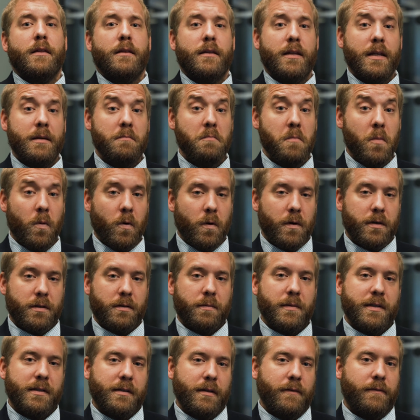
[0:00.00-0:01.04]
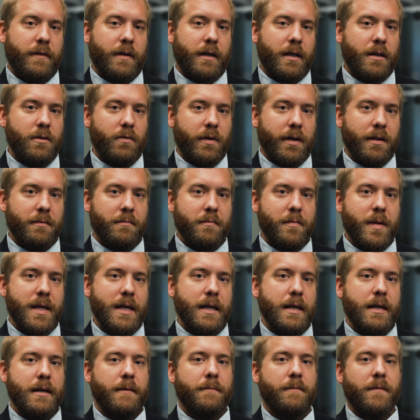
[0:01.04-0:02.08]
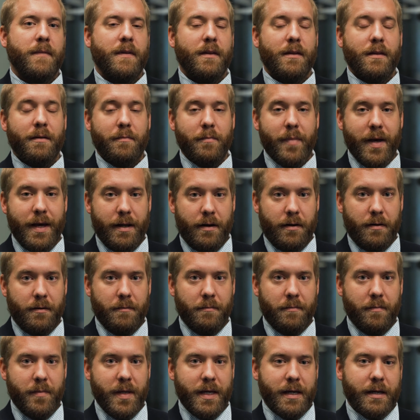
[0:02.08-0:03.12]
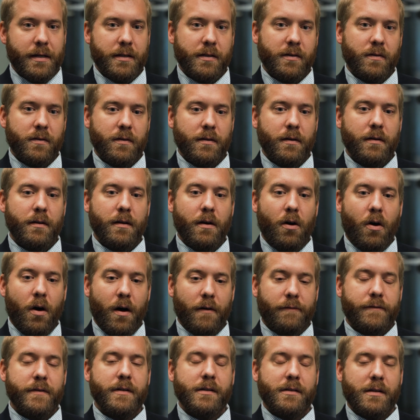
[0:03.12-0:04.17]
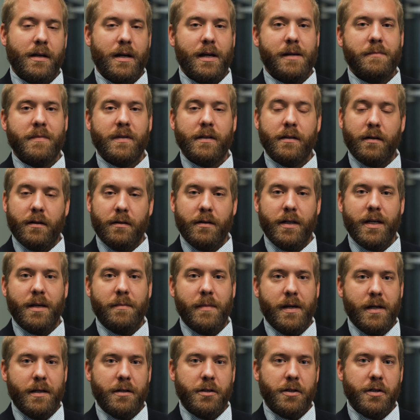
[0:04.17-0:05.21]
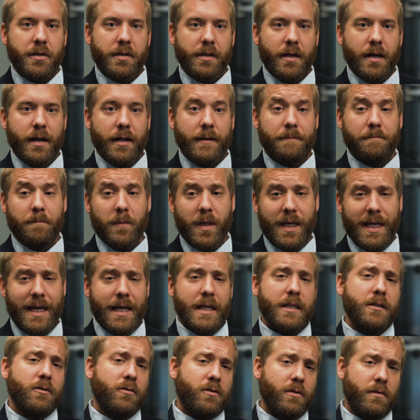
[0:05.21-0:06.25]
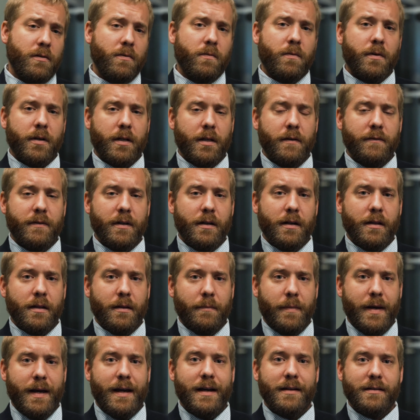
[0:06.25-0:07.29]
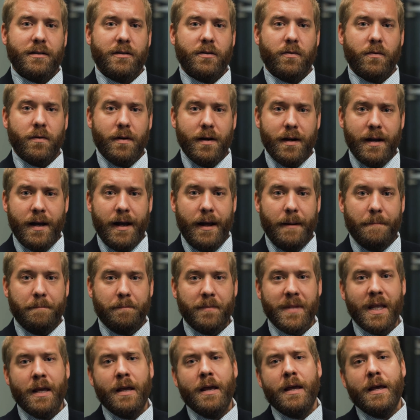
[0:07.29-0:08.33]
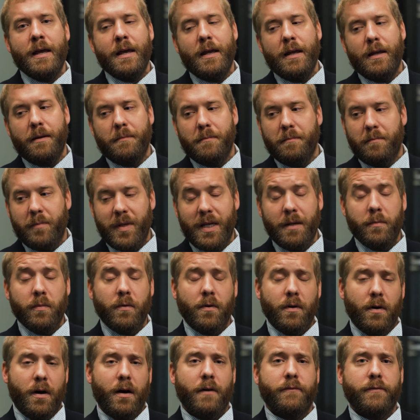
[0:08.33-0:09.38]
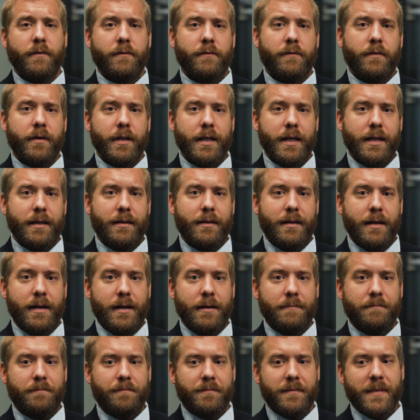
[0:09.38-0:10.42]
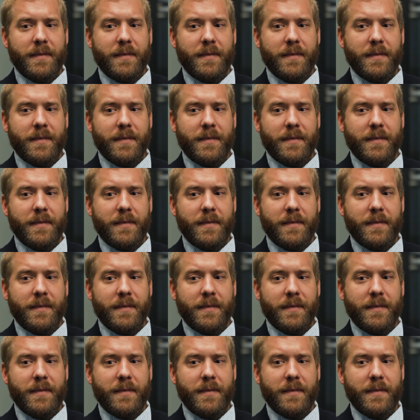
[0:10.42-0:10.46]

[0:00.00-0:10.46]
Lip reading: the more specific you can be, the better, because oftentimes the claim hinges on, can you do the work you've done in the past or not? And people often forget that